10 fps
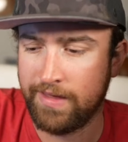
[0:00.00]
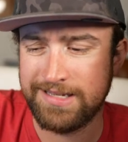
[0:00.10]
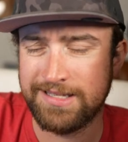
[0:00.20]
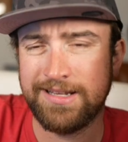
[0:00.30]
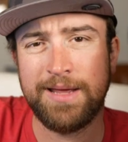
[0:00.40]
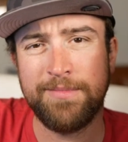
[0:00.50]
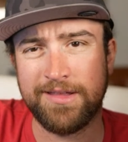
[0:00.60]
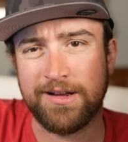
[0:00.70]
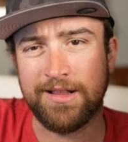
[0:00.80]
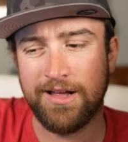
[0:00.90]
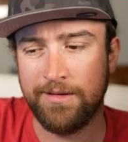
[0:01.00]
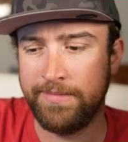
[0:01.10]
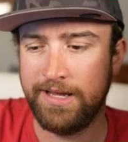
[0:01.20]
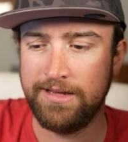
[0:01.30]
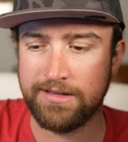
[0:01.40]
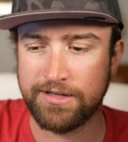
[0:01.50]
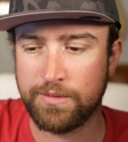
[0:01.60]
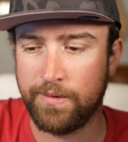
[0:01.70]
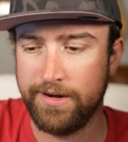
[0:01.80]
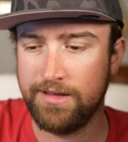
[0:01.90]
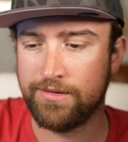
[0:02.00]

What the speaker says: the name of the club, Nate? The 20th?